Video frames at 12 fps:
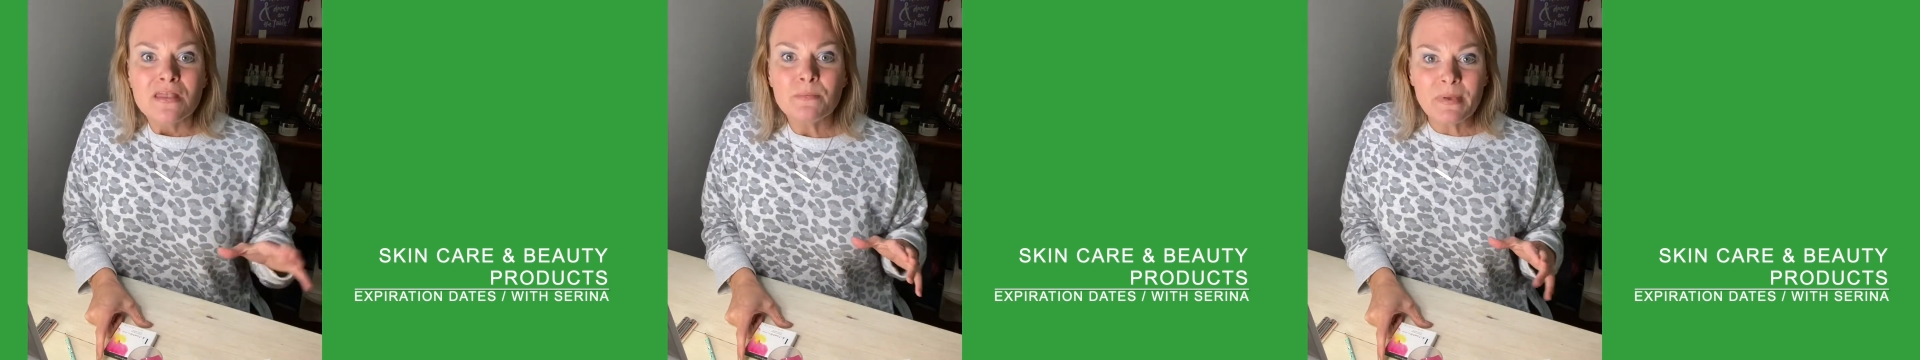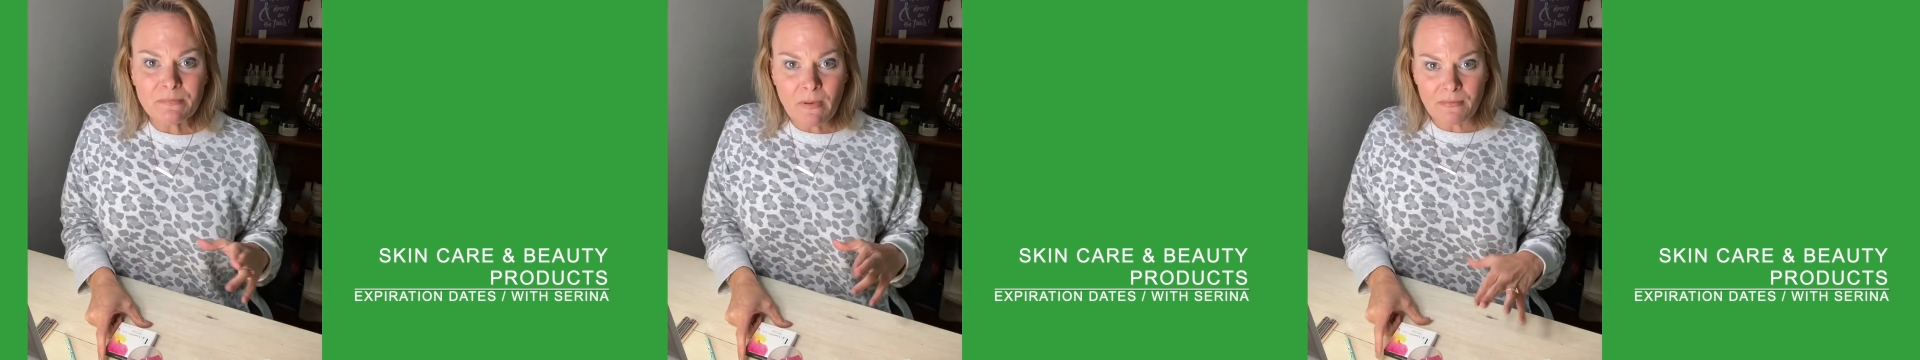The
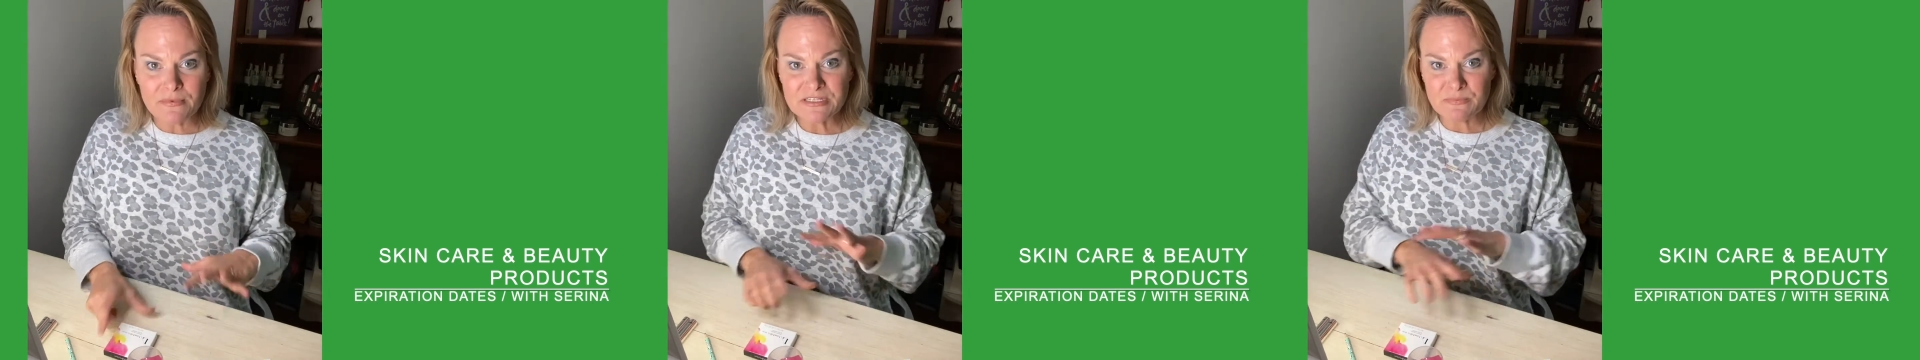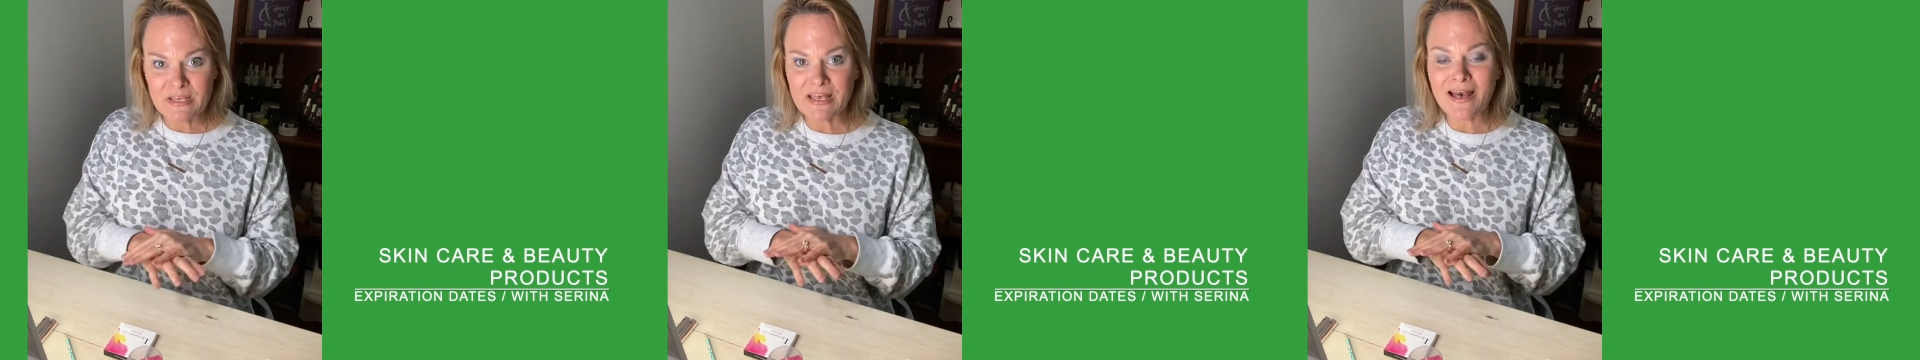big problem
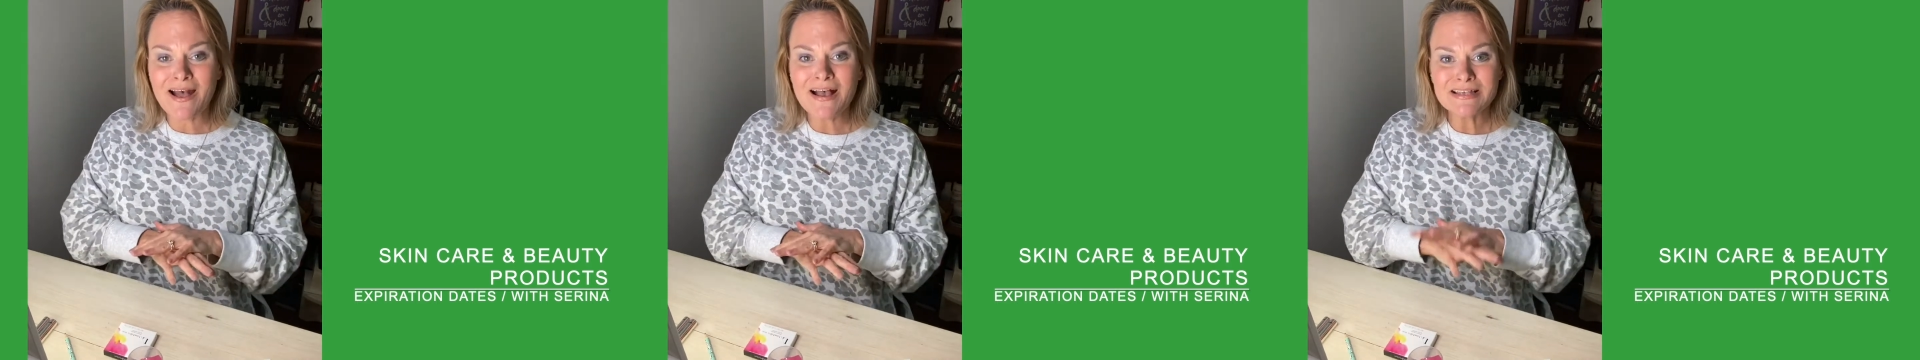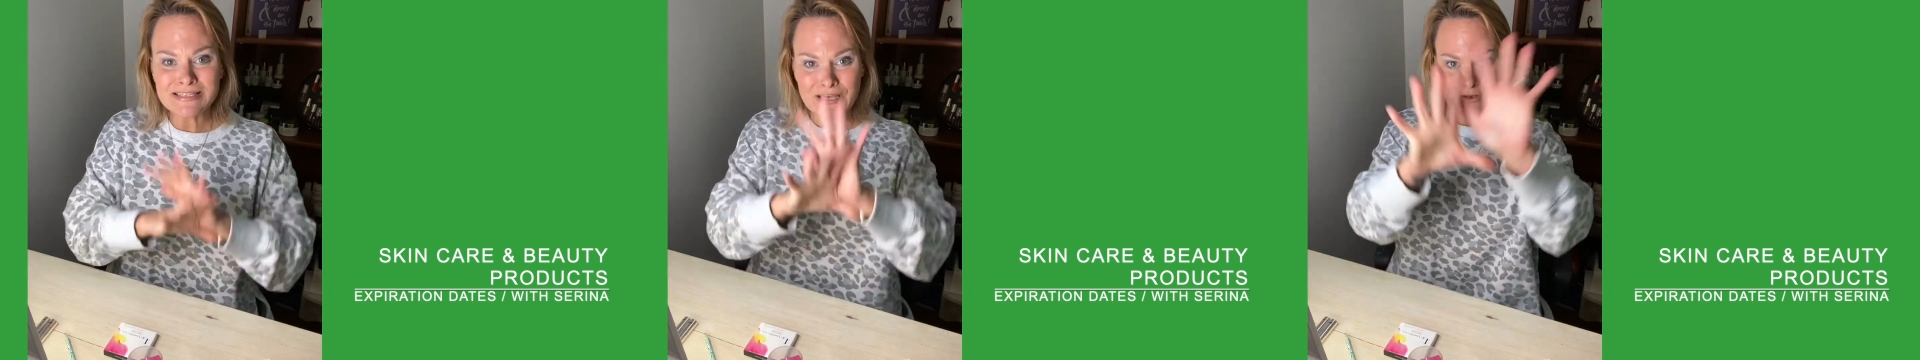is
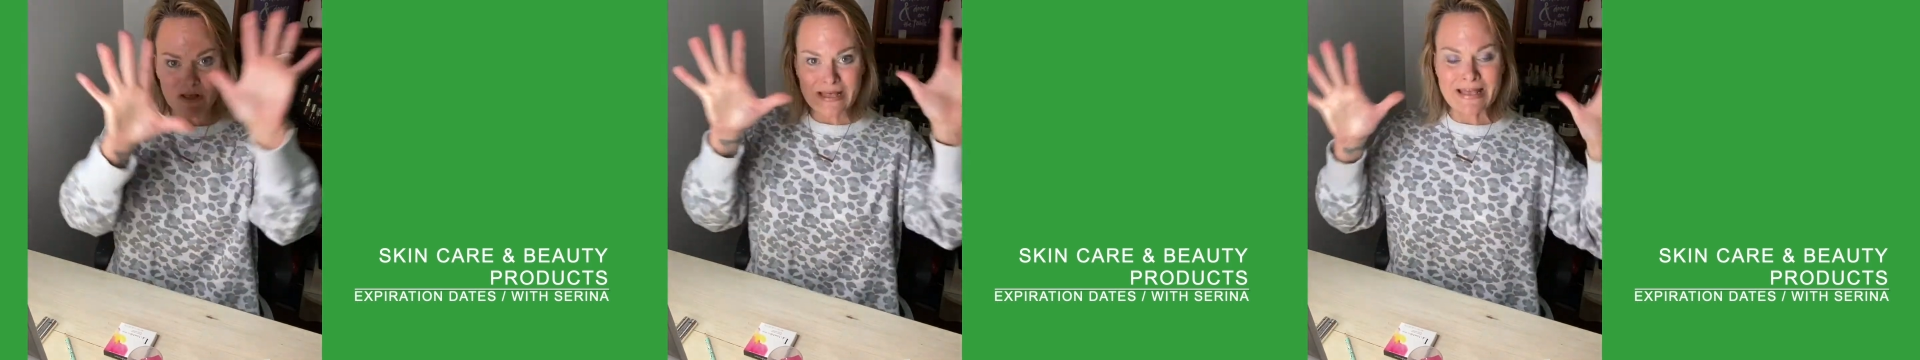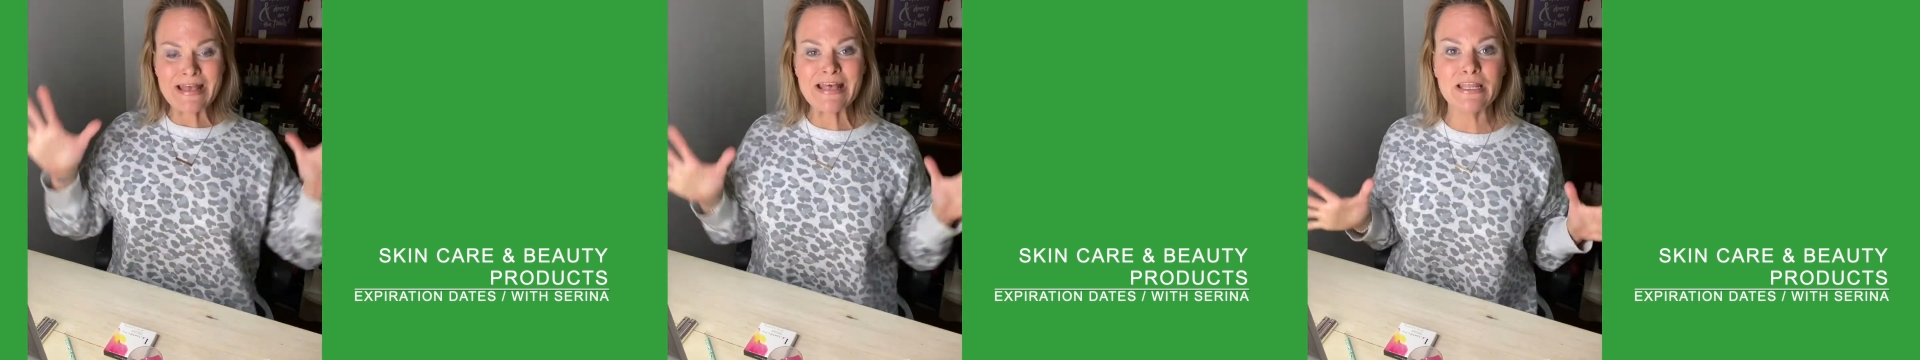because they
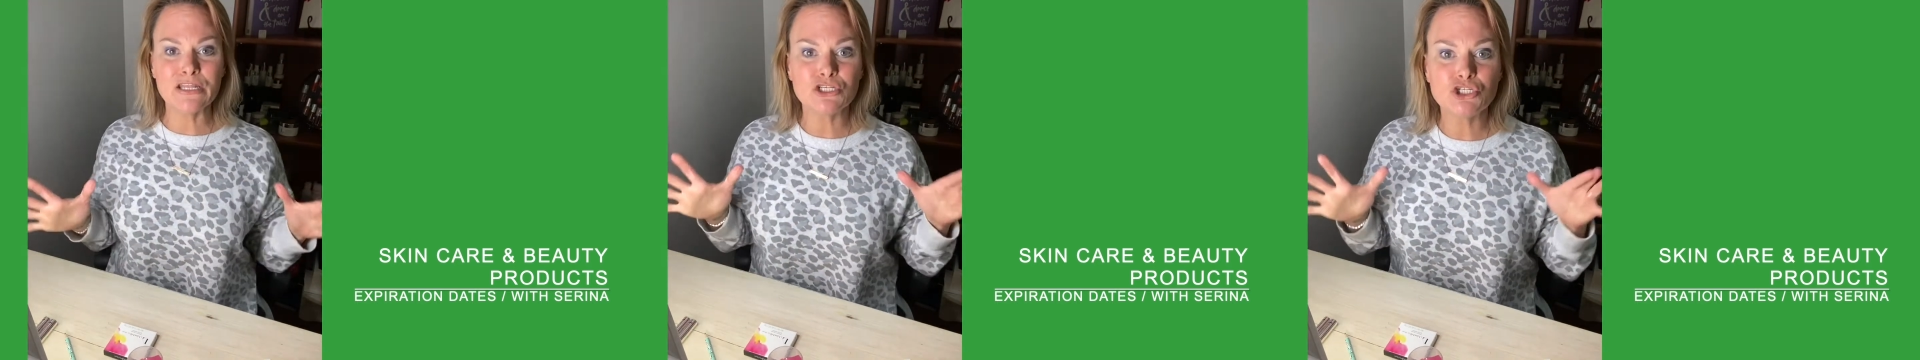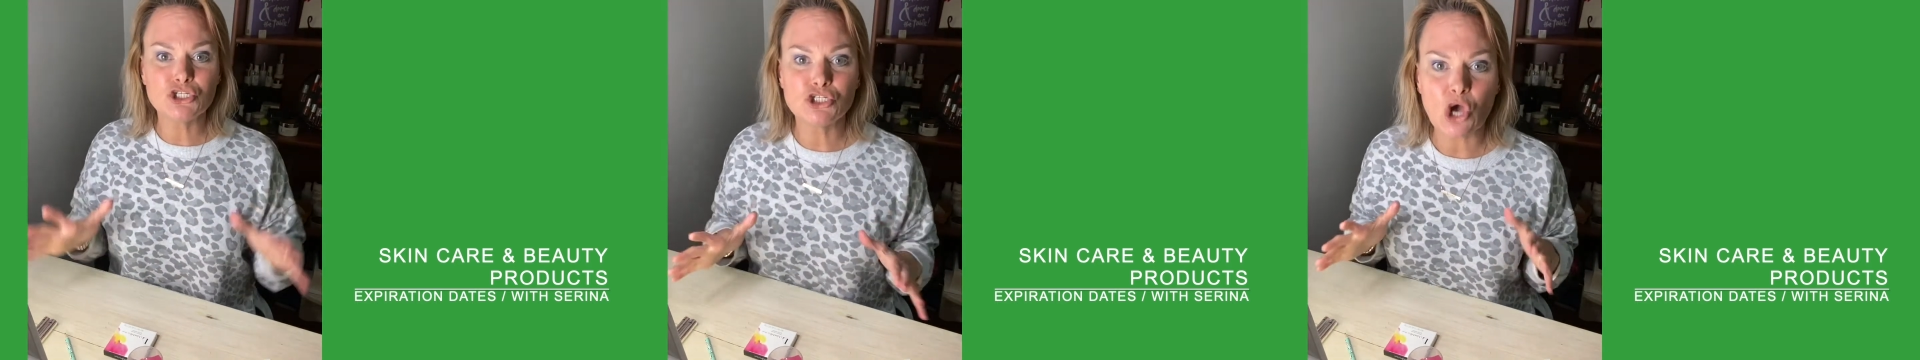are
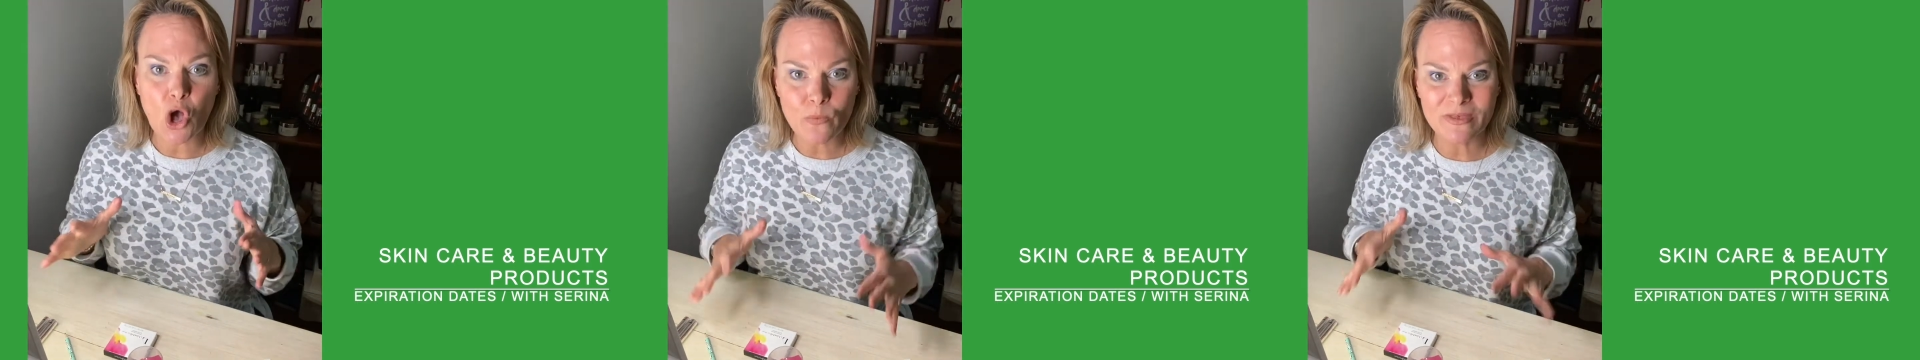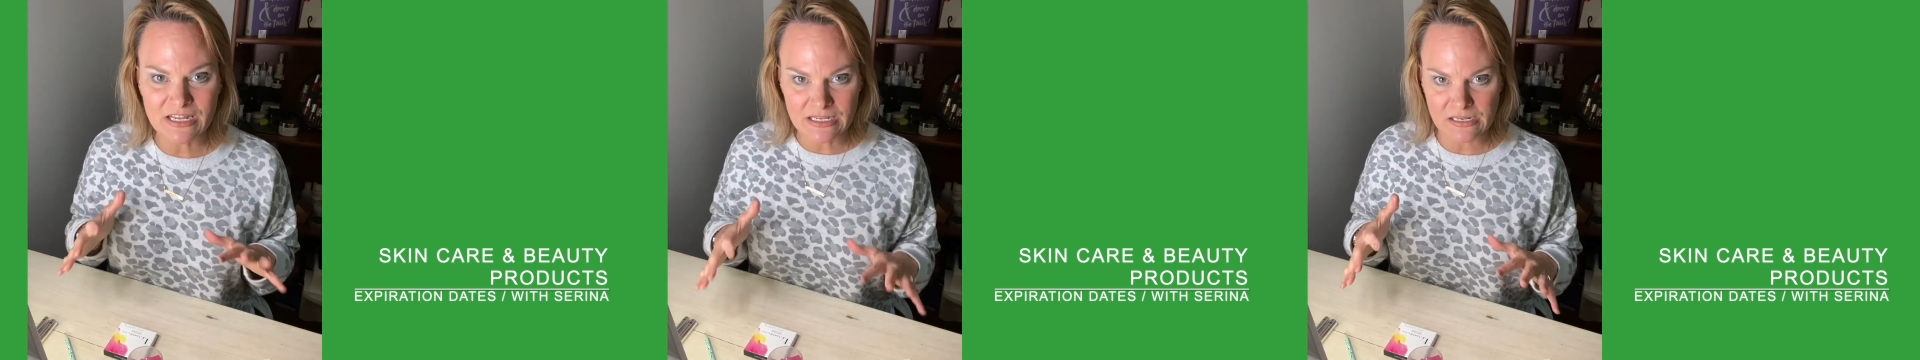in so
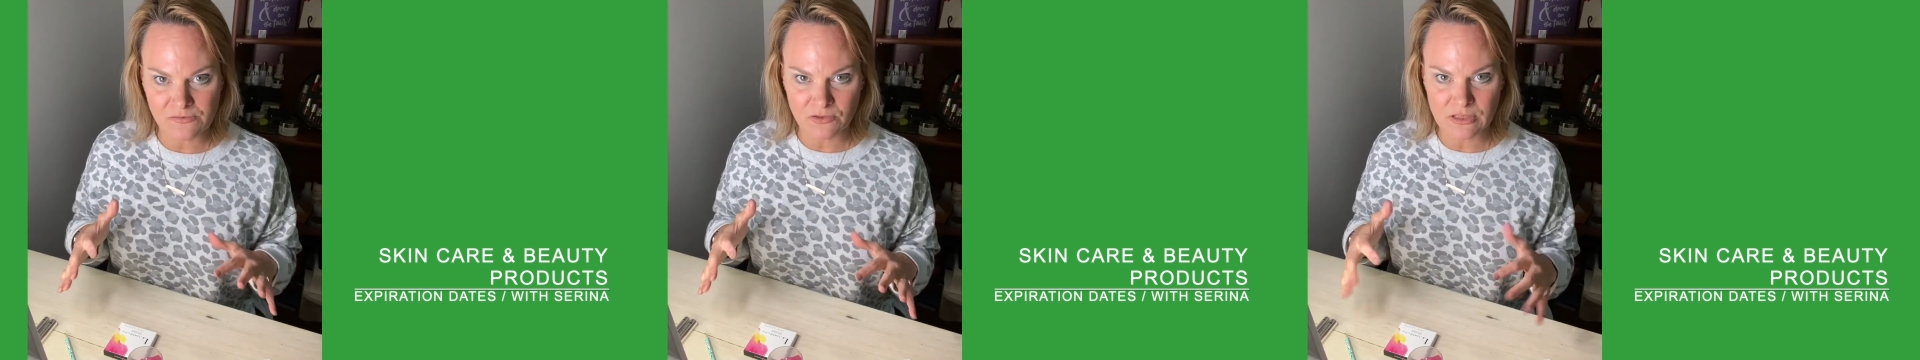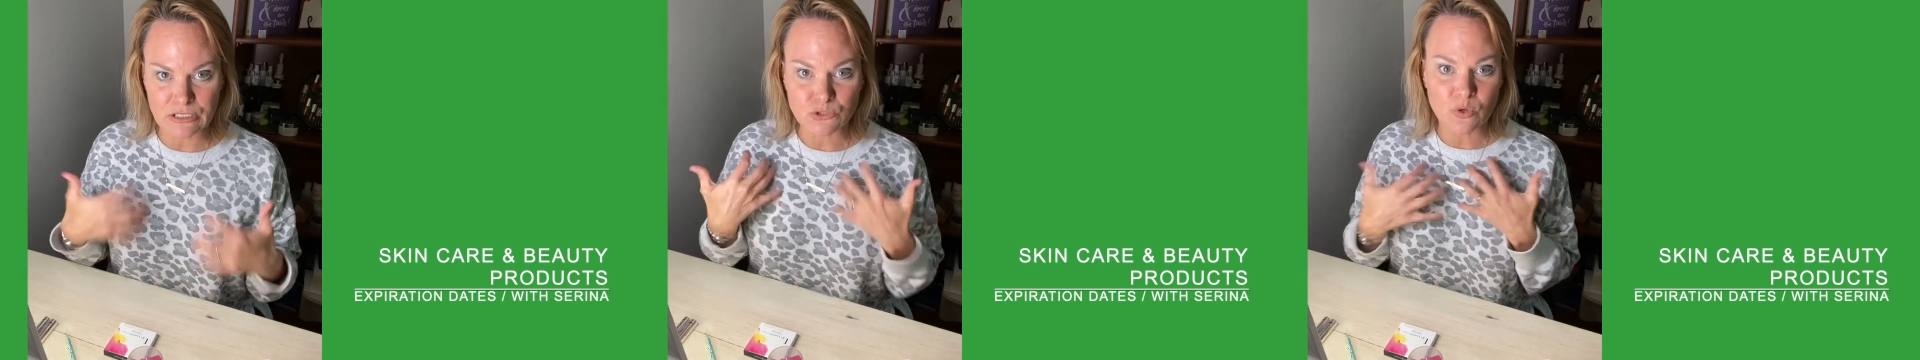many
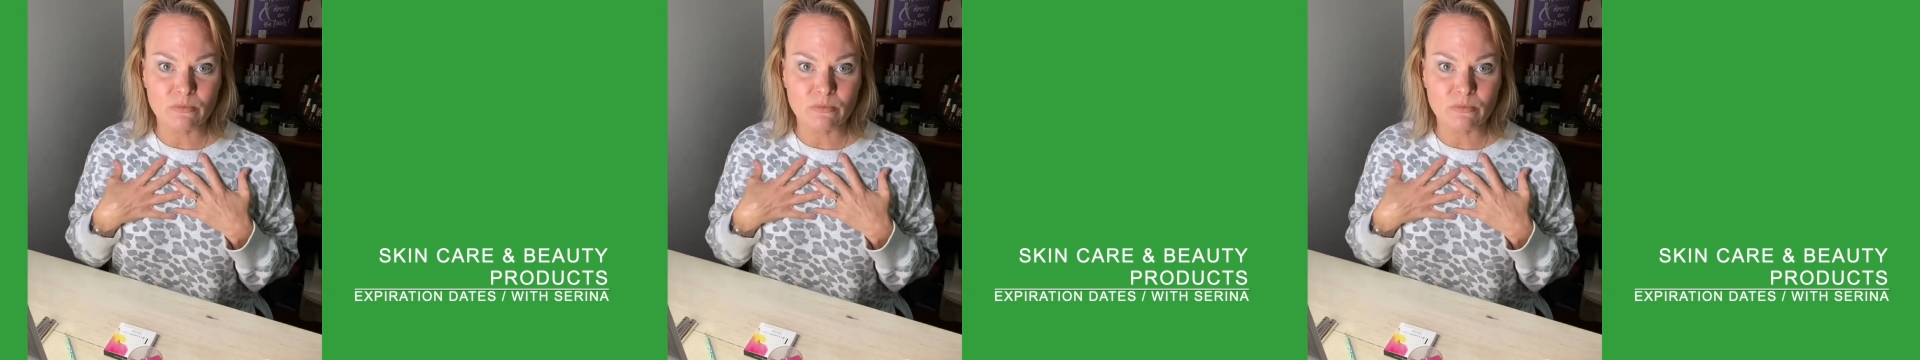different things,